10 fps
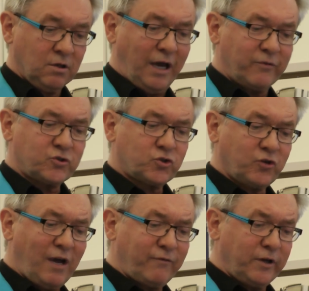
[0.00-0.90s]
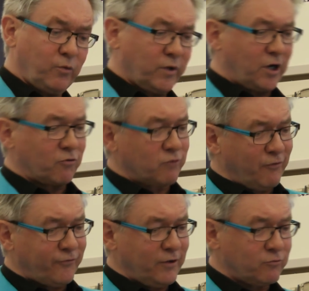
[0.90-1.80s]
I was traveling with a
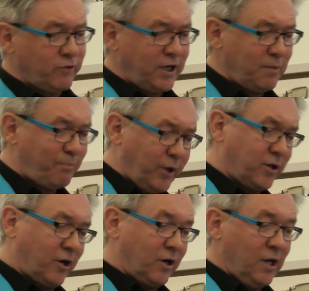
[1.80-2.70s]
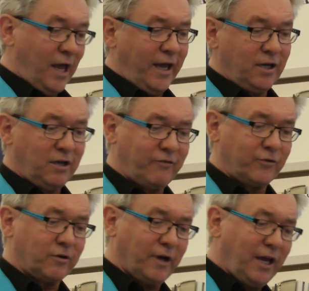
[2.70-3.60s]
rough and ready biker, a
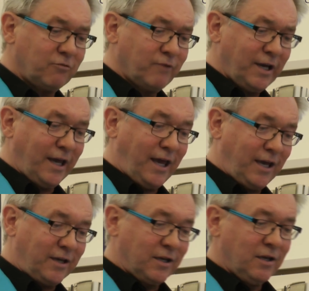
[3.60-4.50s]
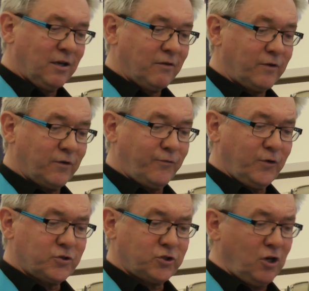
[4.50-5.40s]
lover, a renegade. For the
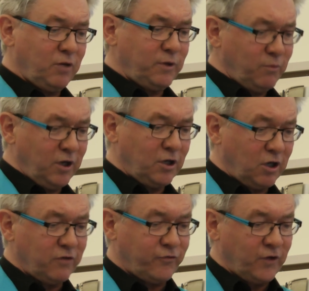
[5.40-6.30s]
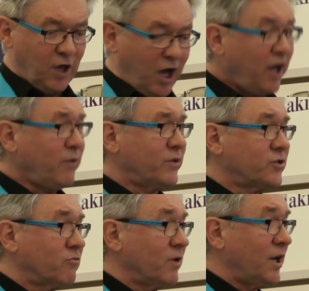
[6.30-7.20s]
first time in my life, I
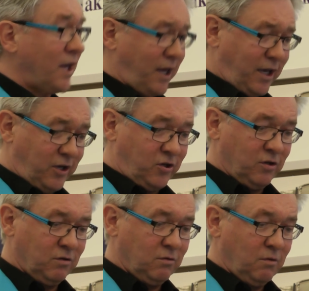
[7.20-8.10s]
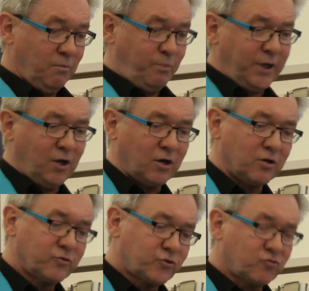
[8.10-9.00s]
was a renegade. Bigger,
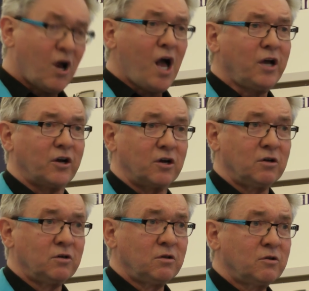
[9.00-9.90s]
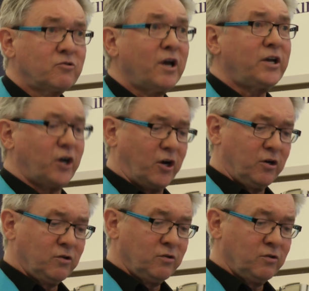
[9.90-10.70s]
stronger, greater.